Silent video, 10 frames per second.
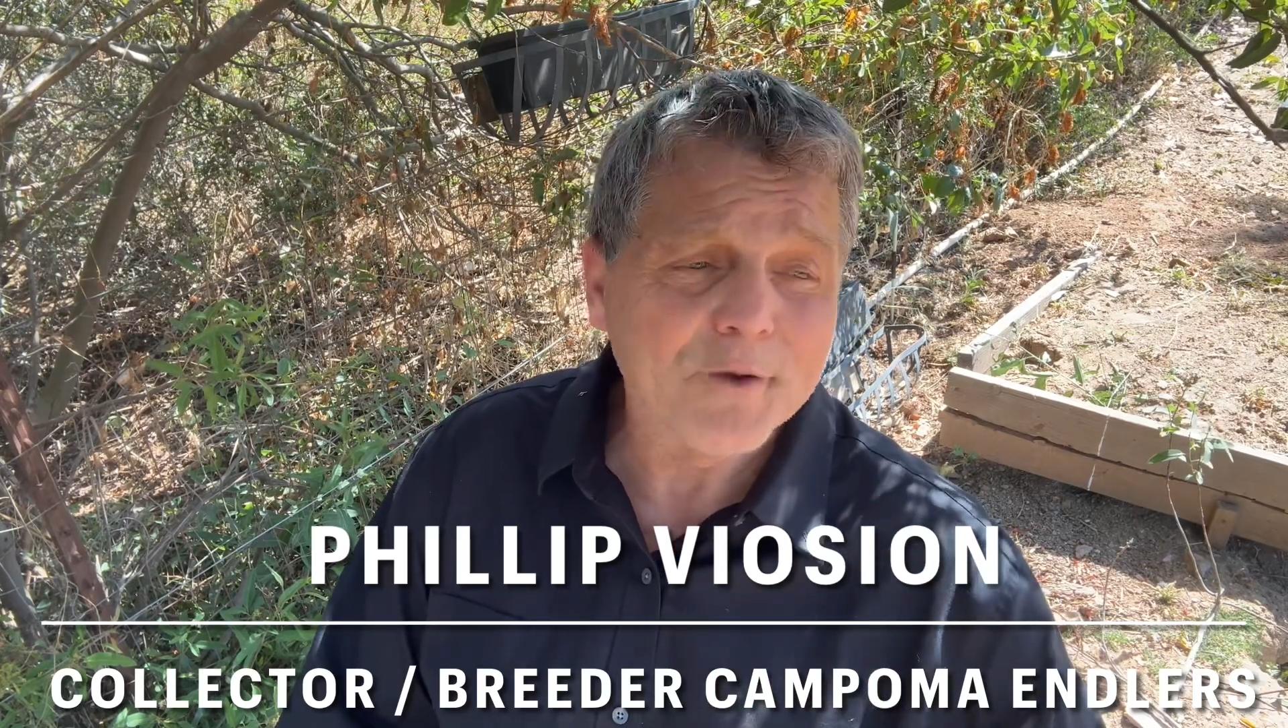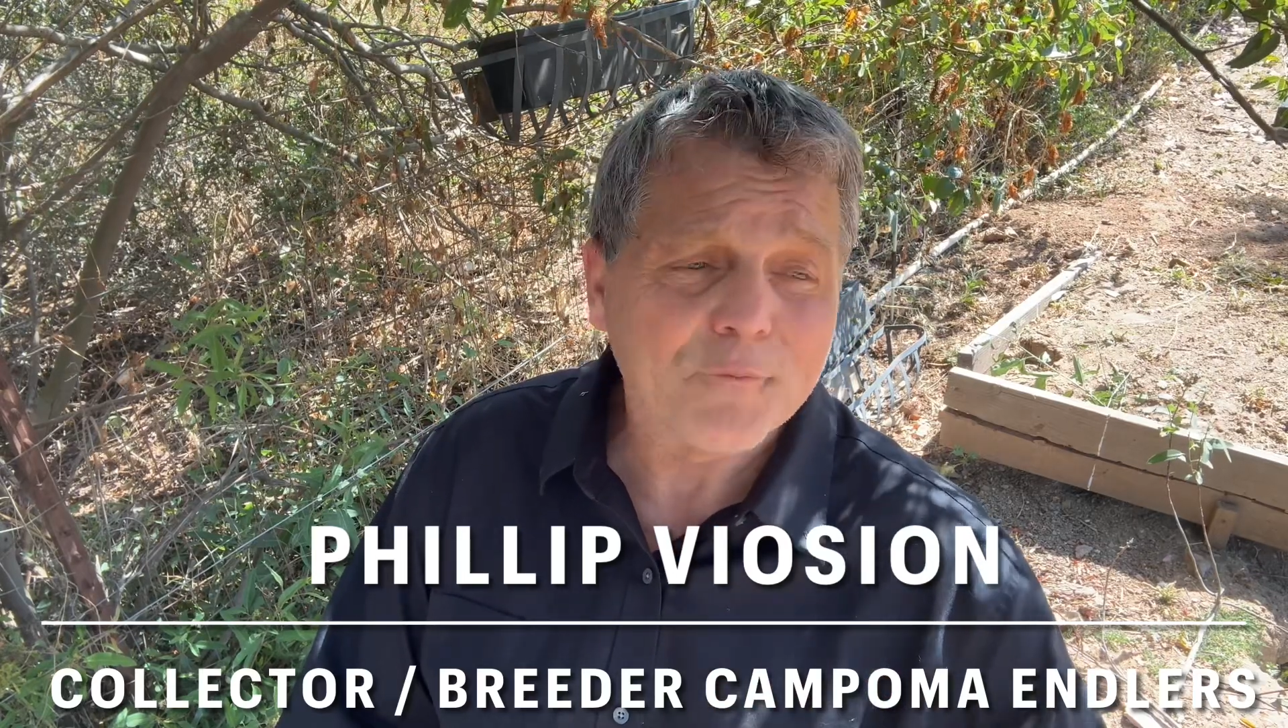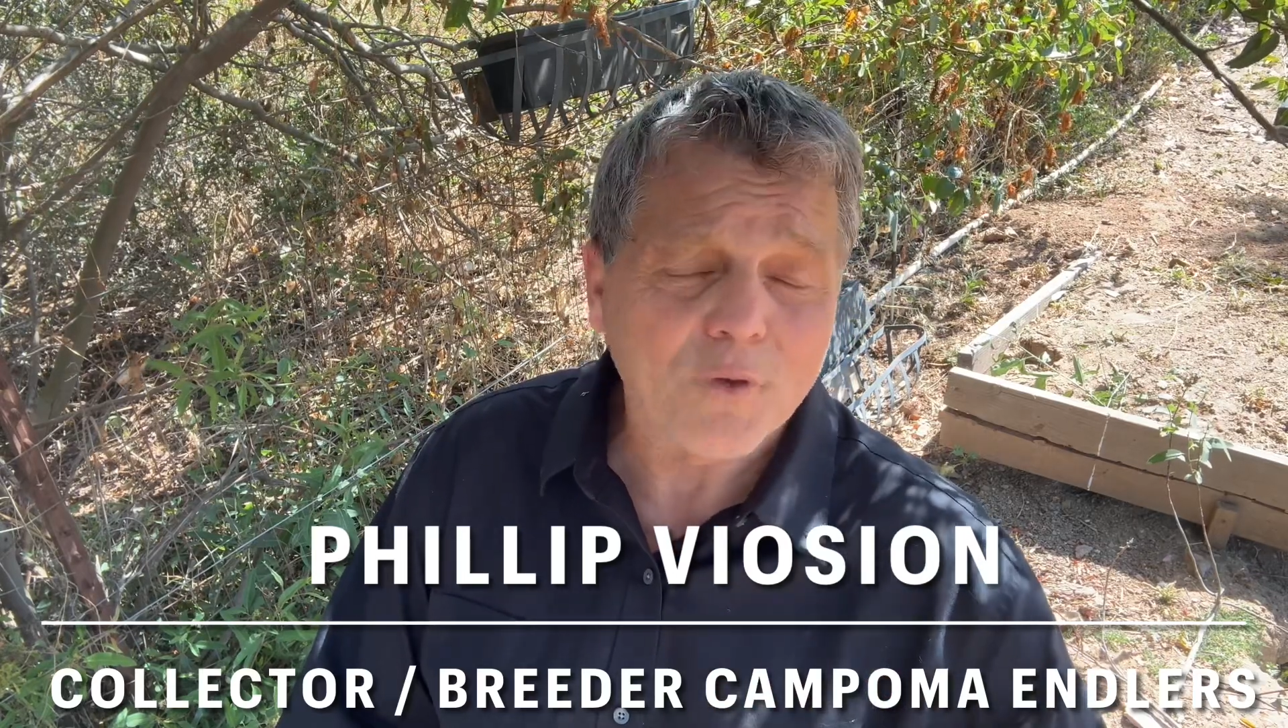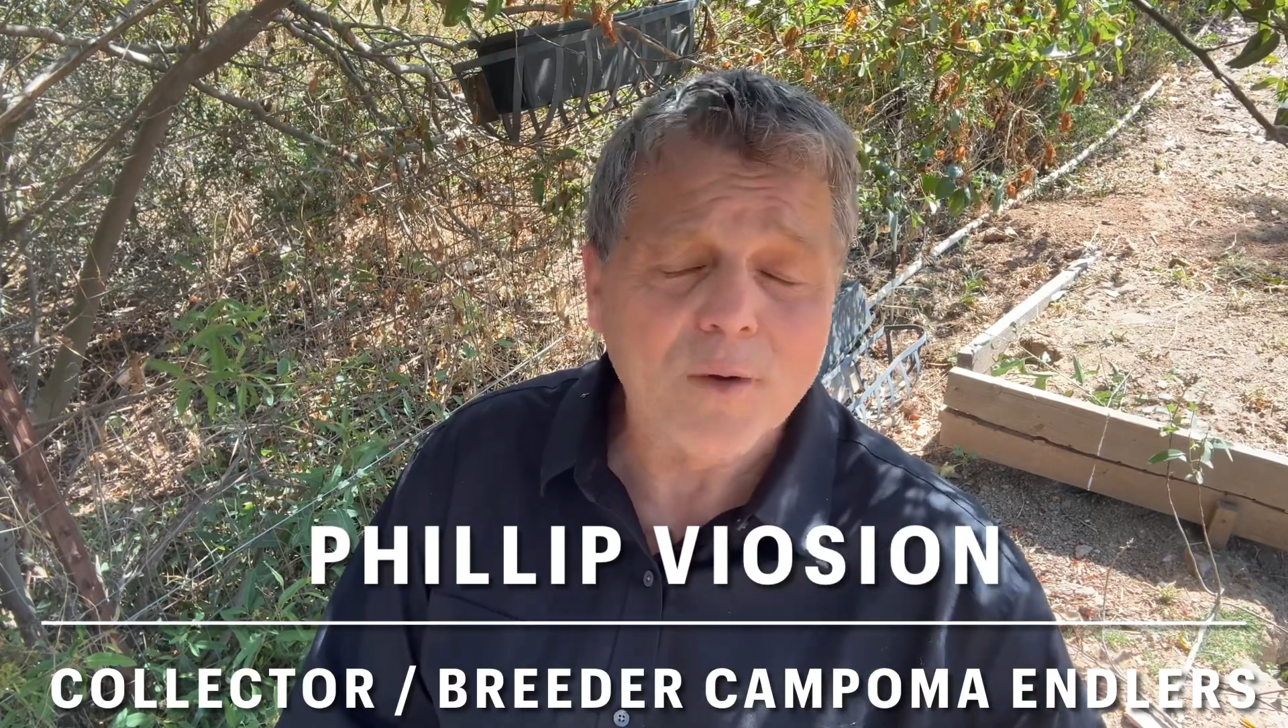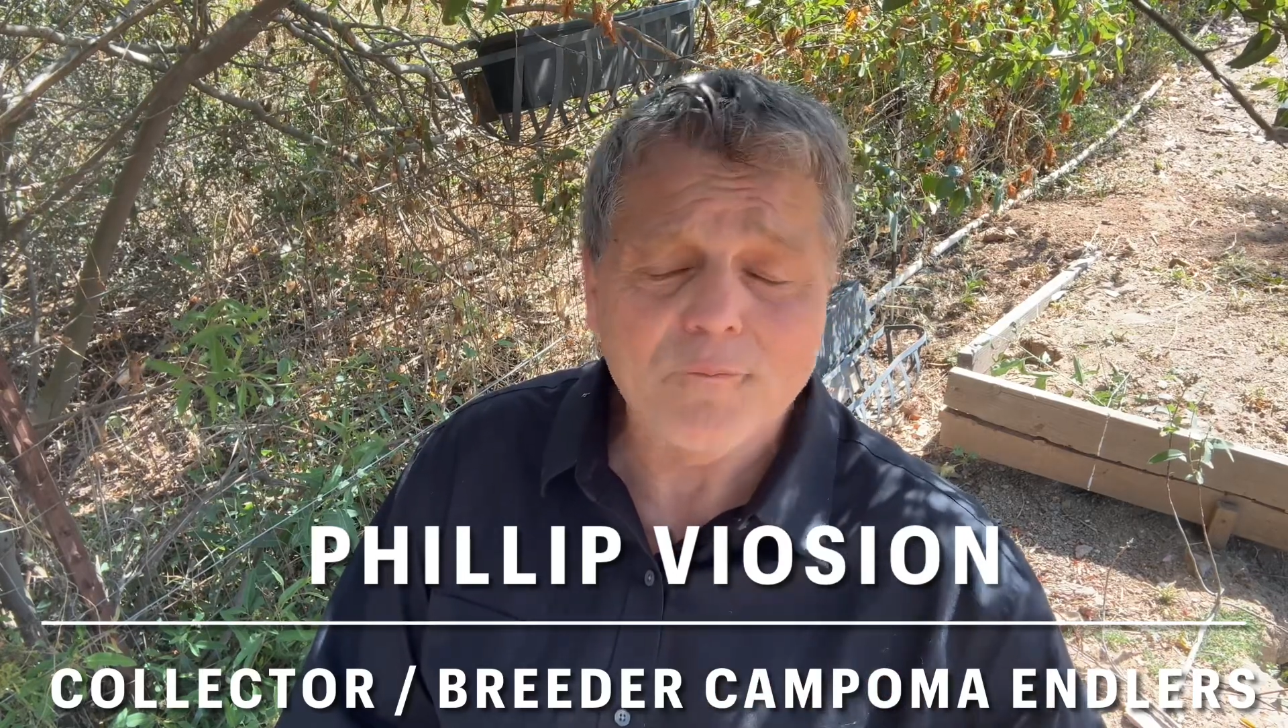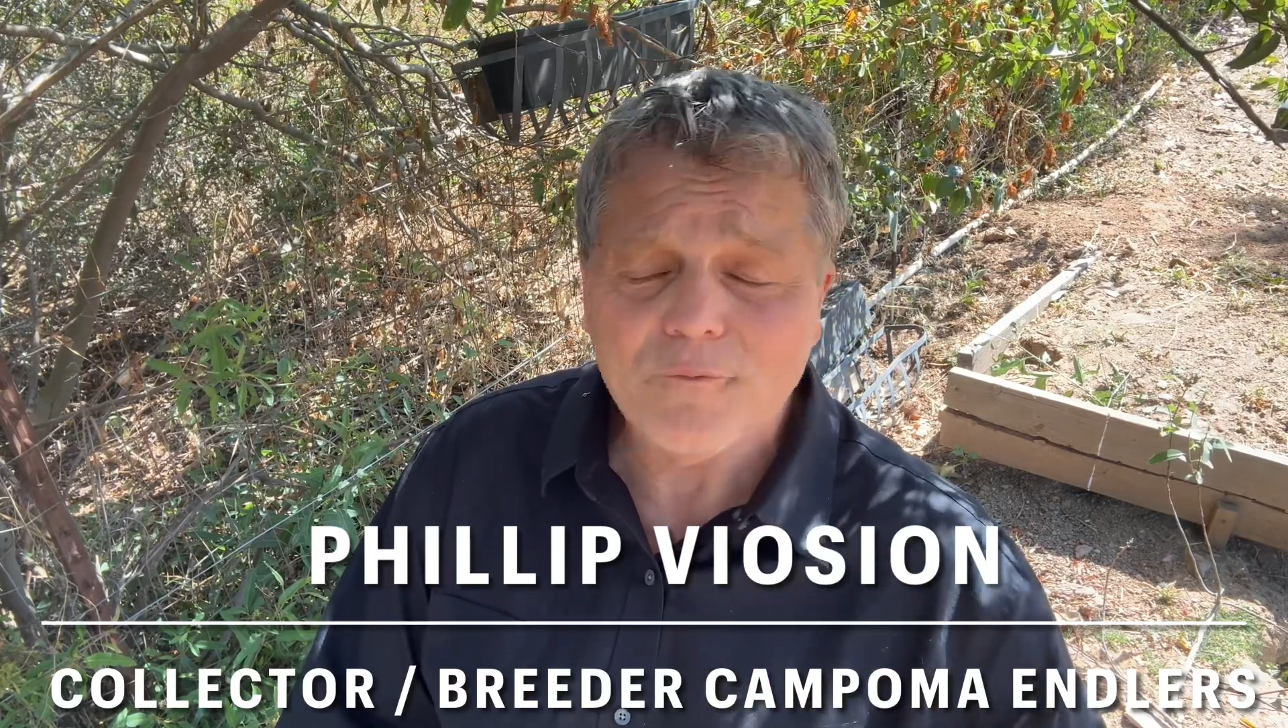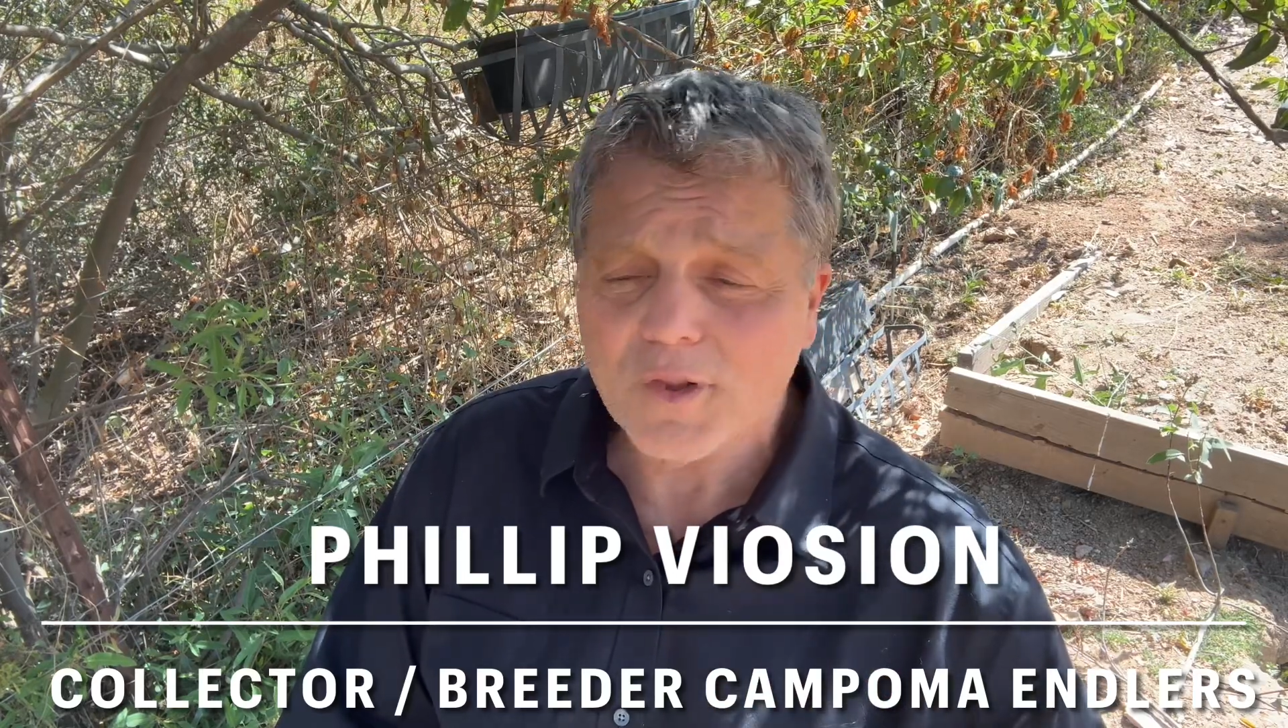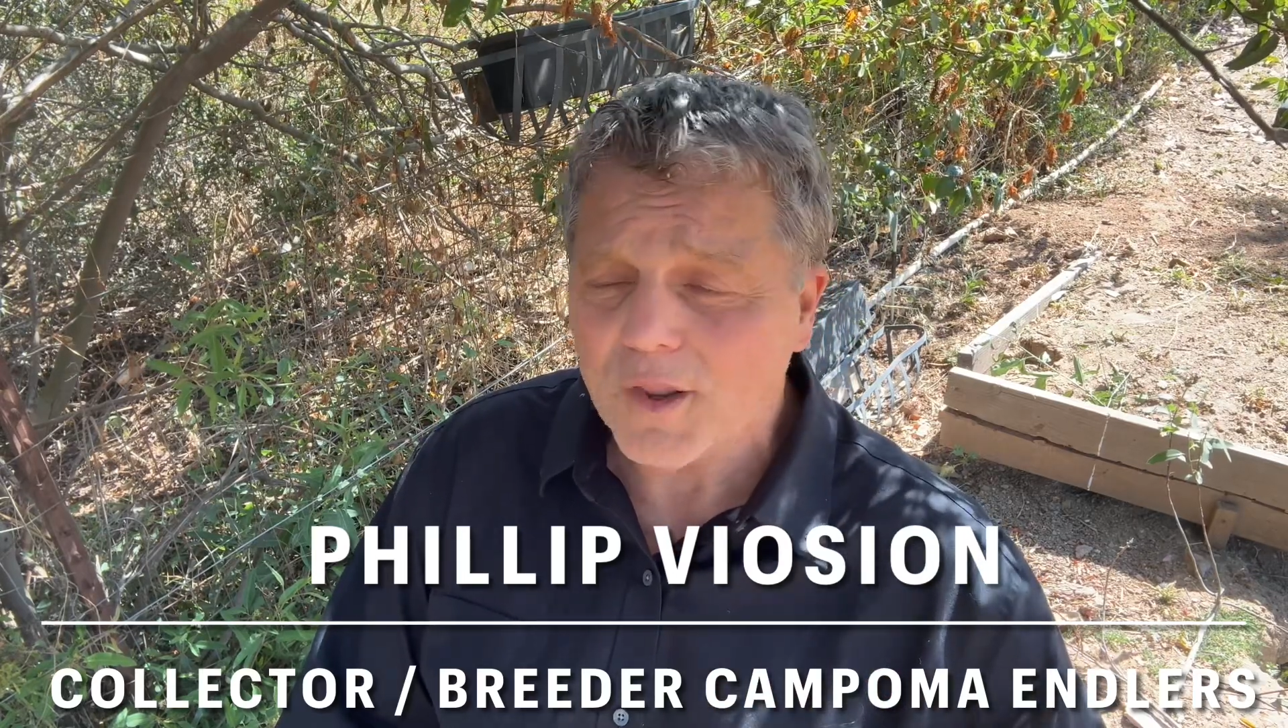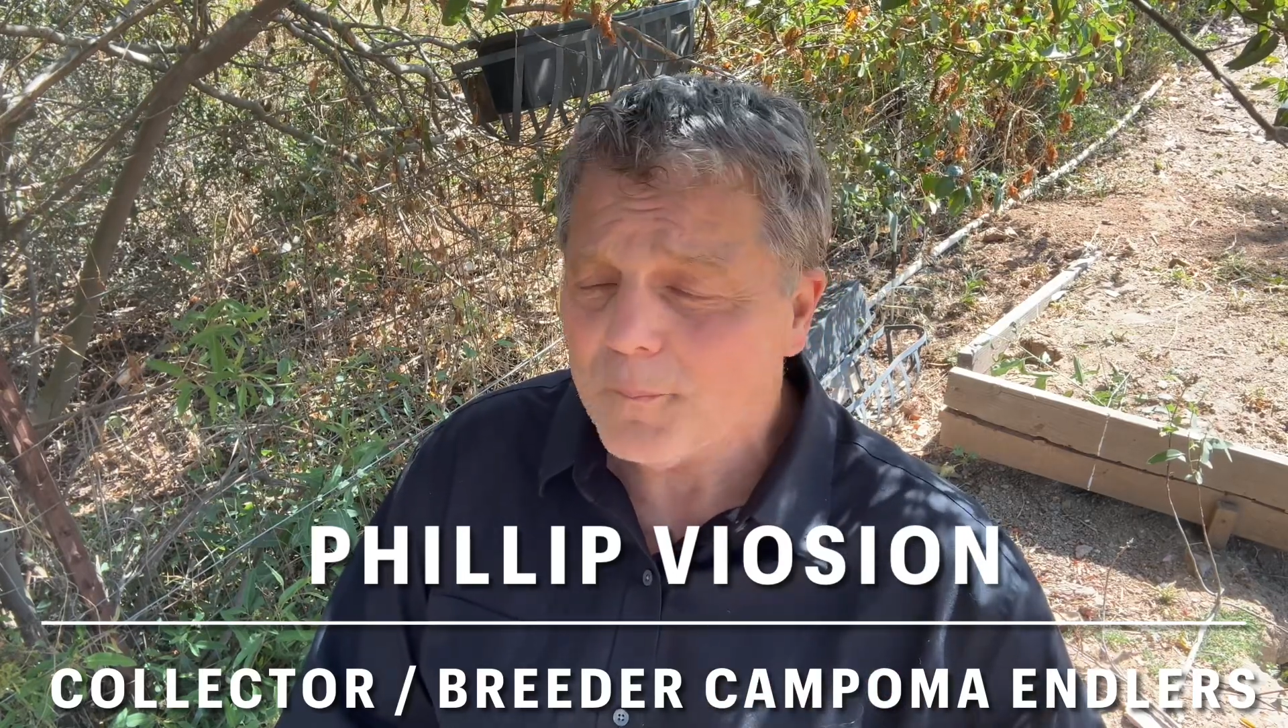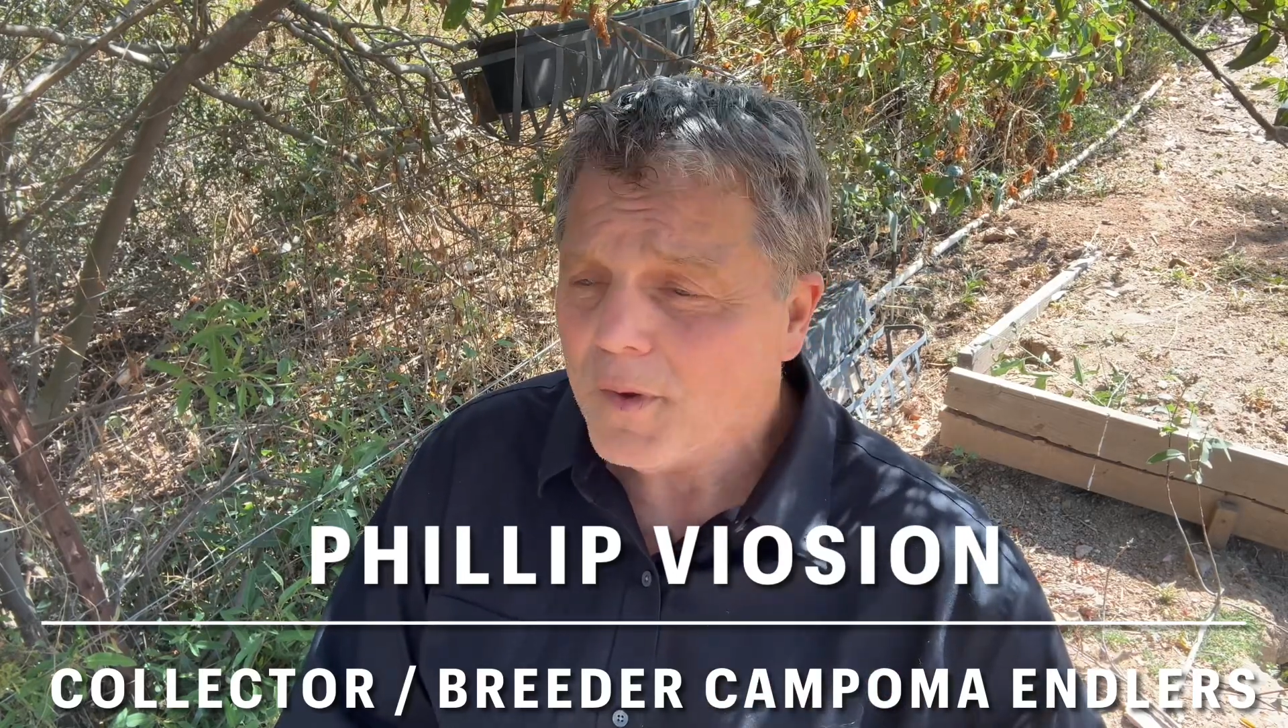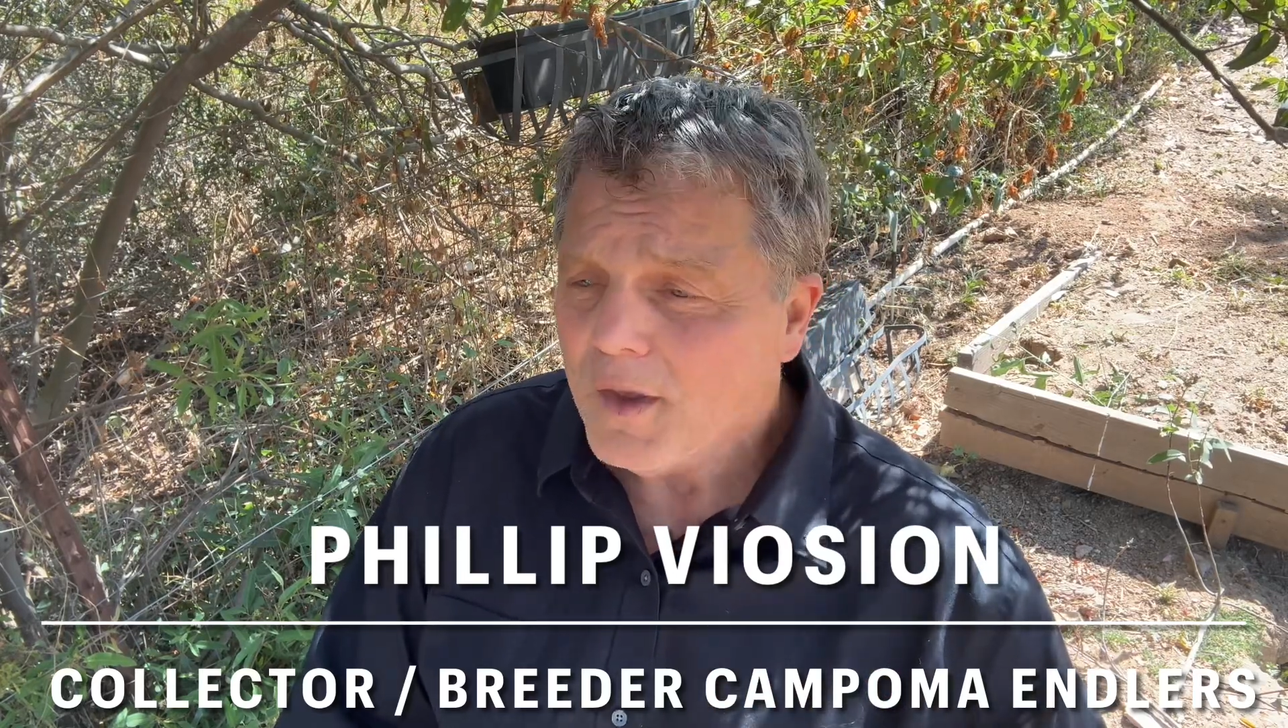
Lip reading: end from Philip,